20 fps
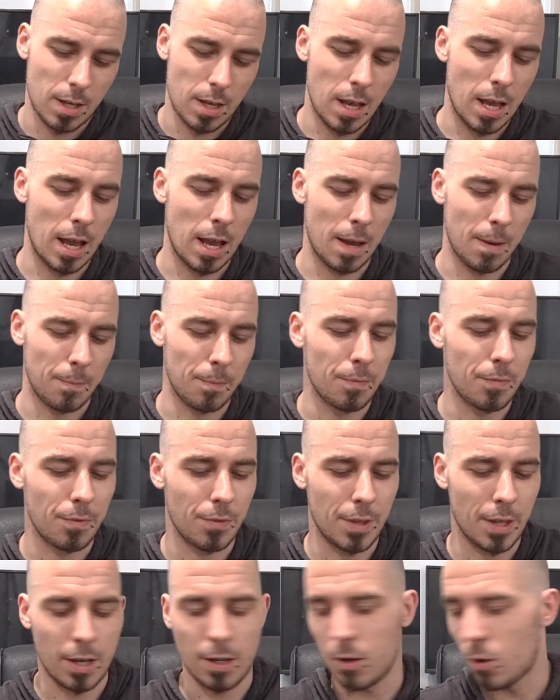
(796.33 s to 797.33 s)

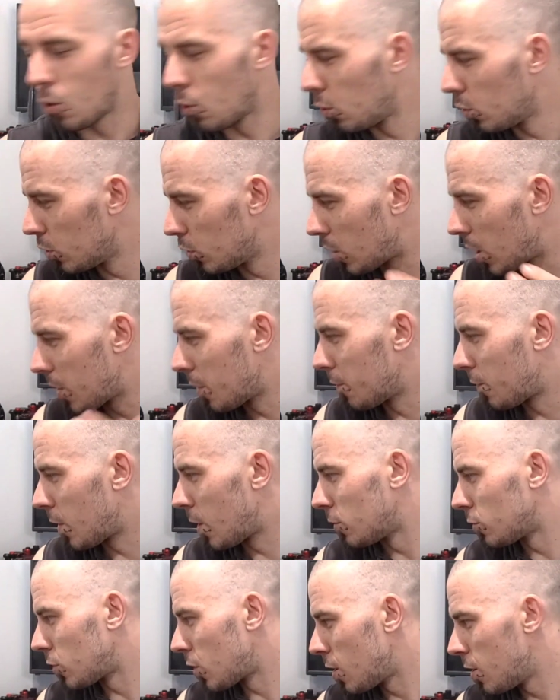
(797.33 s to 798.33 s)
than all your other
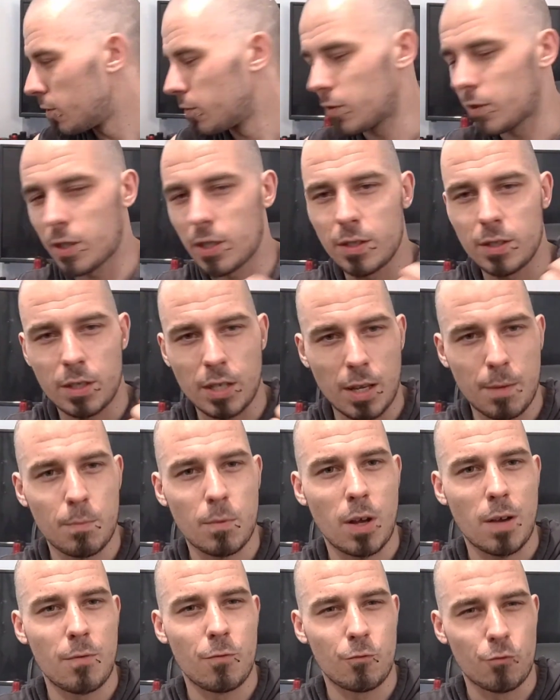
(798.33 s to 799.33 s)
Voltroves that seem
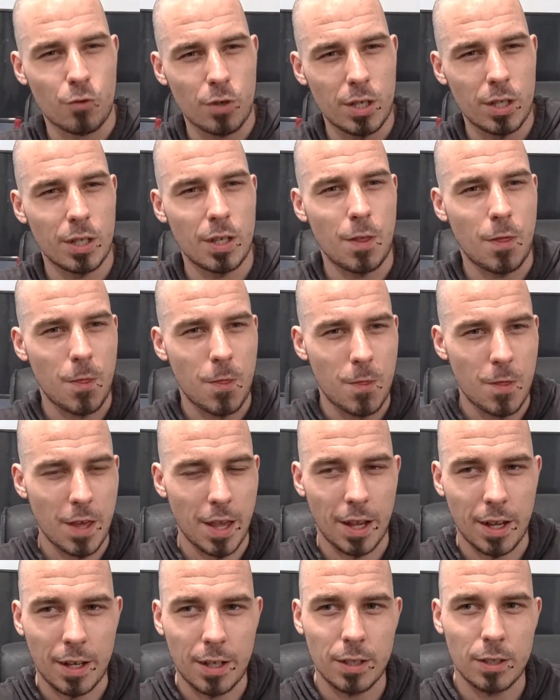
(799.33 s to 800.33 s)
like really
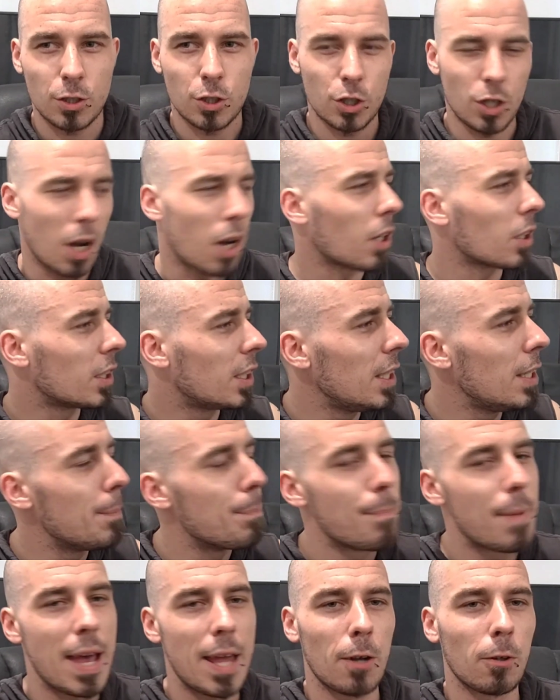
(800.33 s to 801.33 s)
thick, chunky
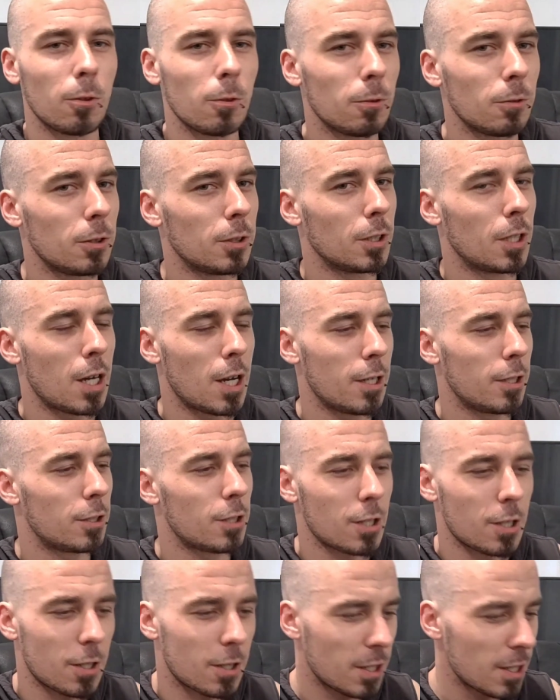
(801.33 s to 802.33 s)
metal, you know,
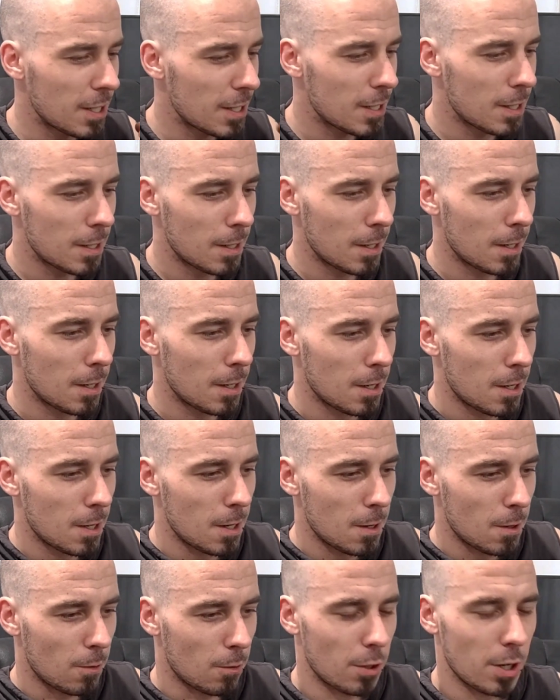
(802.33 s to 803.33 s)
just
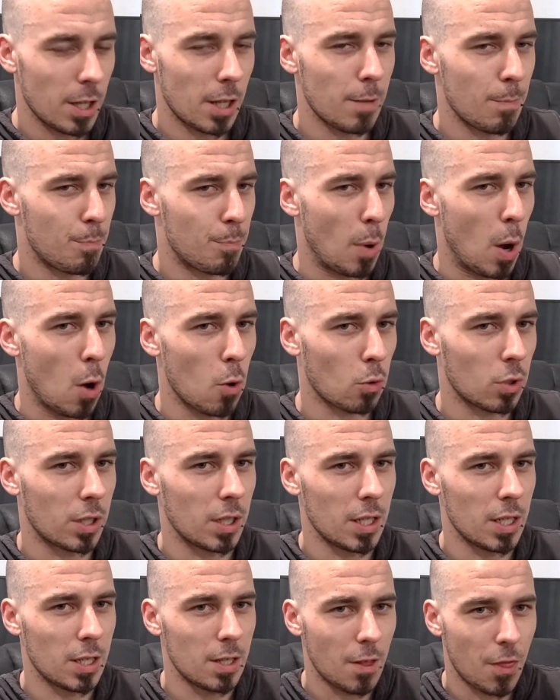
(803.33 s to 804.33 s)
really
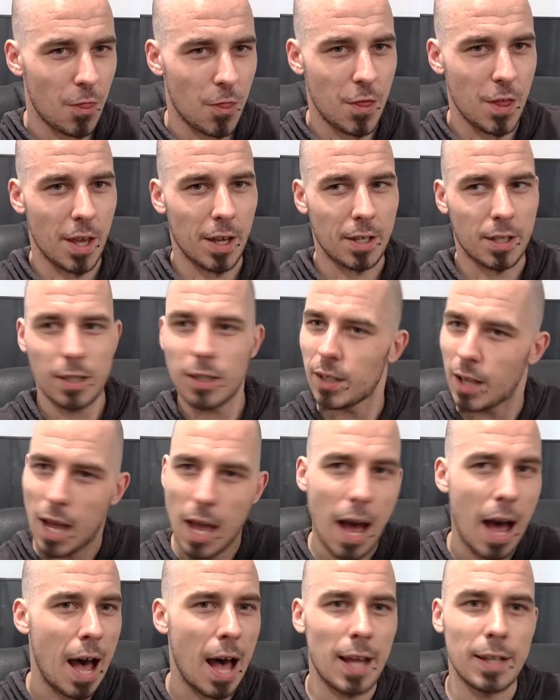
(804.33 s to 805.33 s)
bulky, thick,
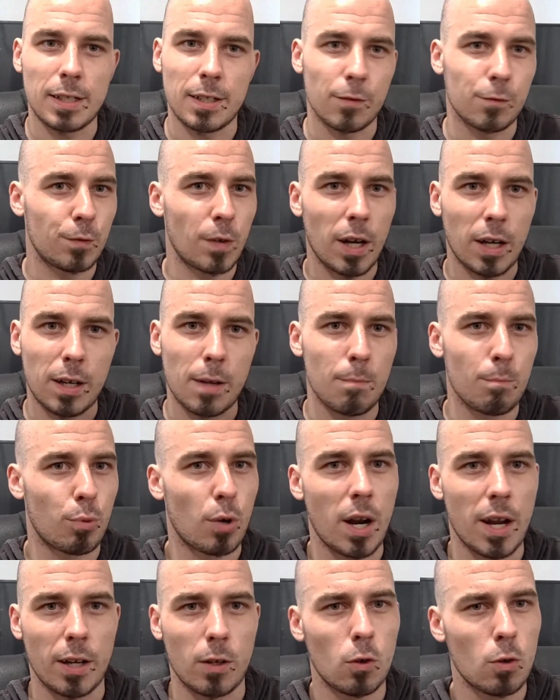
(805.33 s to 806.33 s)
hard to fucking
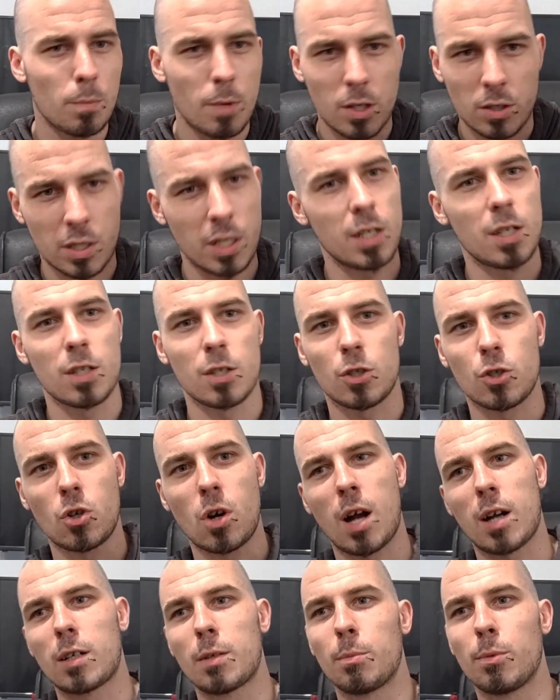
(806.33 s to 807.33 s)
break, almost
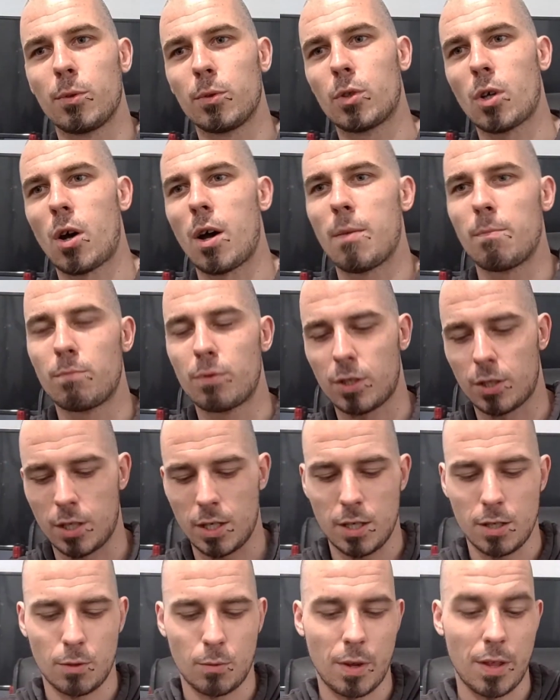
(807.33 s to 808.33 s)
indestructible type
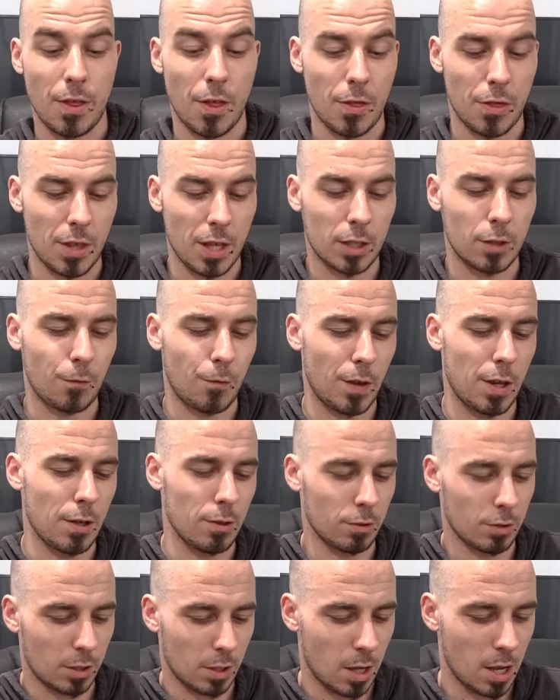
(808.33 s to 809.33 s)
steel. Whether this
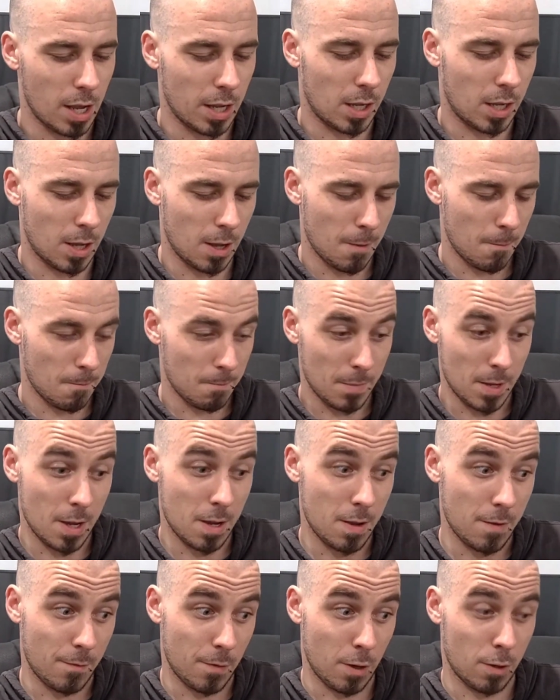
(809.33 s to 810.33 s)
feels like,
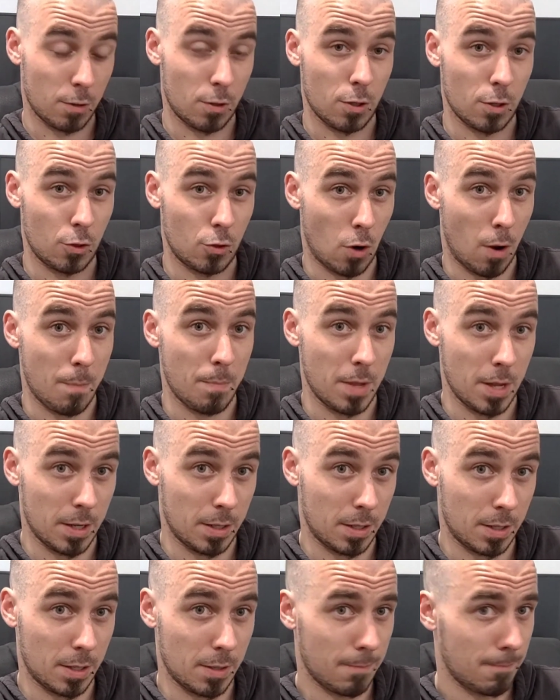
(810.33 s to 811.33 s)
if I was to drop
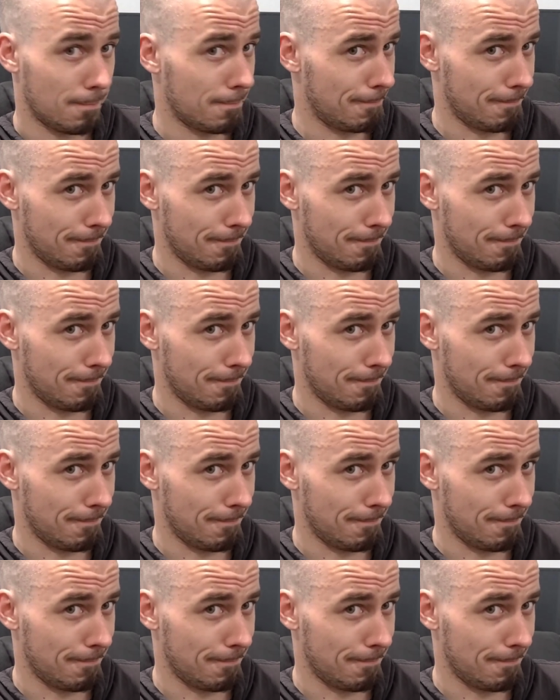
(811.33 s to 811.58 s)
this,